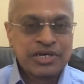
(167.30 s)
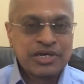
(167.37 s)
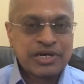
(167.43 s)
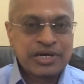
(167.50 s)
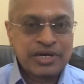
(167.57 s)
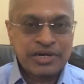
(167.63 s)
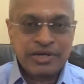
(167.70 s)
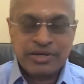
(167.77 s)

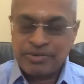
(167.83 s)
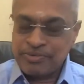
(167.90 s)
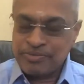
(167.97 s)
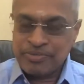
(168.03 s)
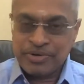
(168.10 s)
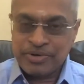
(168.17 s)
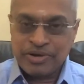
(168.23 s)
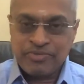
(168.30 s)

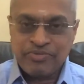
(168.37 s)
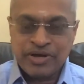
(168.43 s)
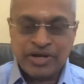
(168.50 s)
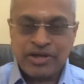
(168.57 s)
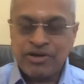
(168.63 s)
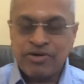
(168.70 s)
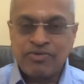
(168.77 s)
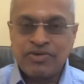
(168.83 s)
In fact,
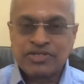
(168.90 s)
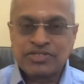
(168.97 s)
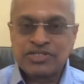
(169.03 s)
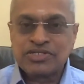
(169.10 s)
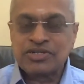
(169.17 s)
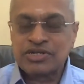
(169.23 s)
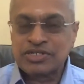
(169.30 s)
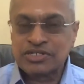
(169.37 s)
it's
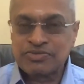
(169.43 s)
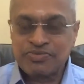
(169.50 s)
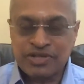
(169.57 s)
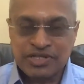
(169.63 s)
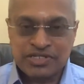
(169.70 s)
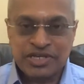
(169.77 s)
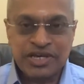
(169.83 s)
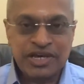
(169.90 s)
not for the
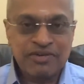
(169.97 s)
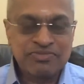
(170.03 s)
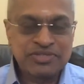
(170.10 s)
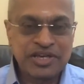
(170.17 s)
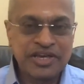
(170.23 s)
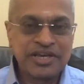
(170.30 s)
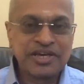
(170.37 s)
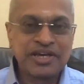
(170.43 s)
sake of
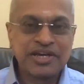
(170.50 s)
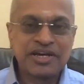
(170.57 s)
saying.